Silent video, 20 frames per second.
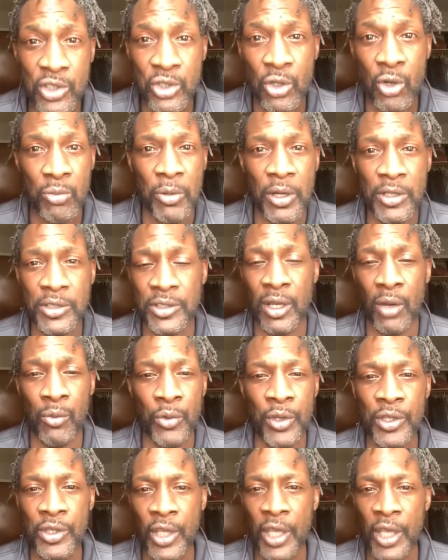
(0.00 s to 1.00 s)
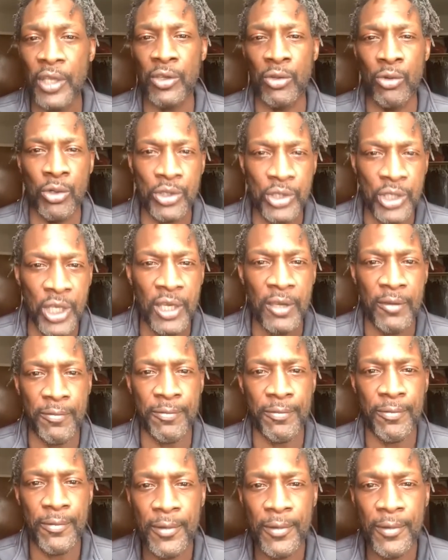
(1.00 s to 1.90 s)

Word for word: so much that we think you're a thief,